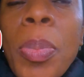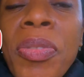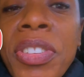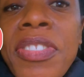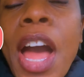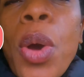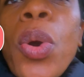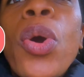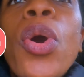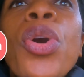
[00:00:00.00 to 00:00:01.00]
top of the
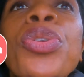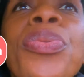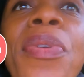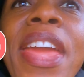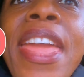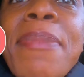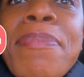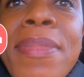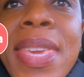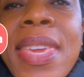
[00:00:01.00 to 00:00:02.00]
vowel. Re,
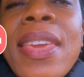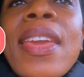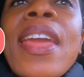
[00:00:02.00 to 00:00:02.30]
mi.